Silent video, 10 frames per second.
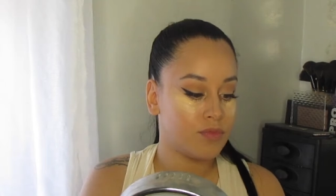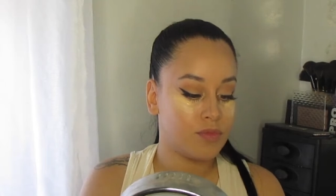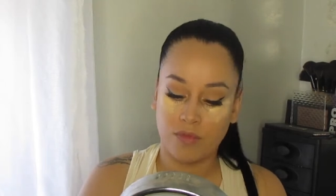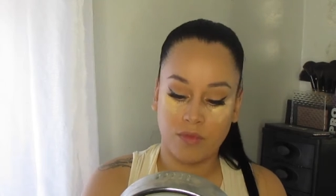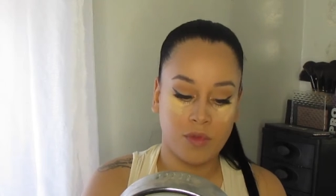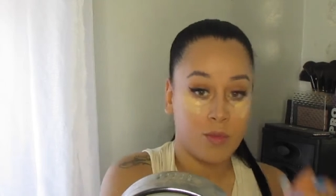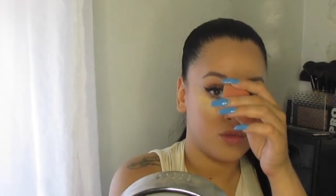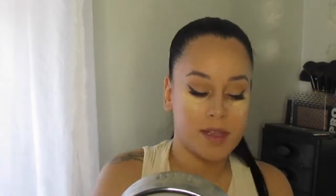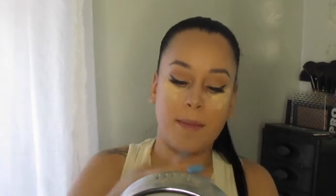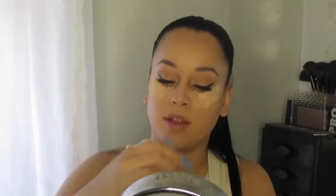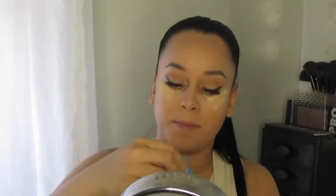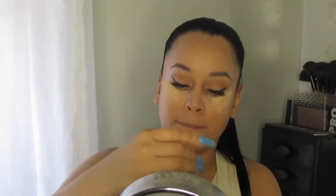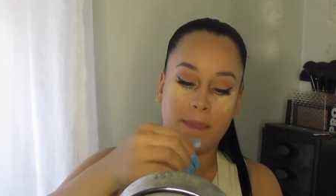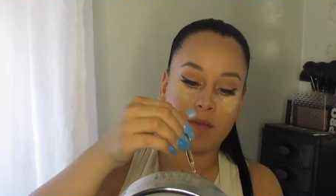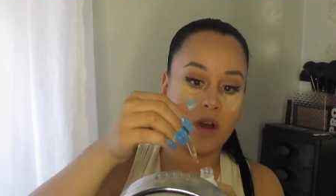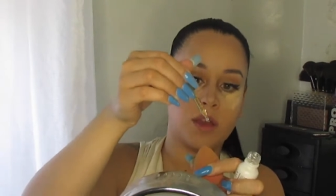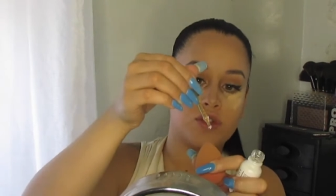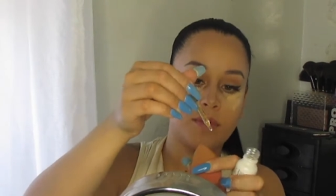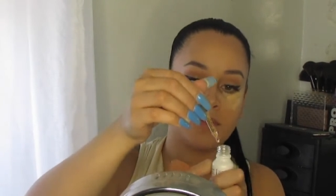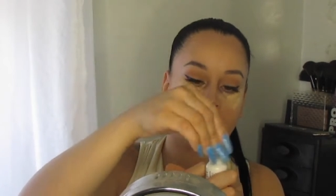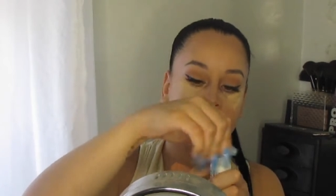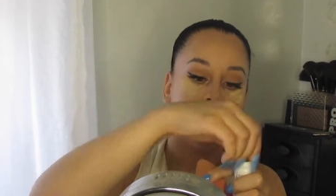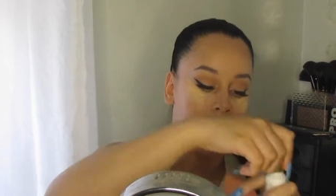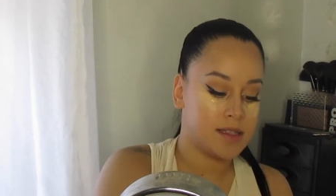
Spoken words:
so deep, baby. Oops, I want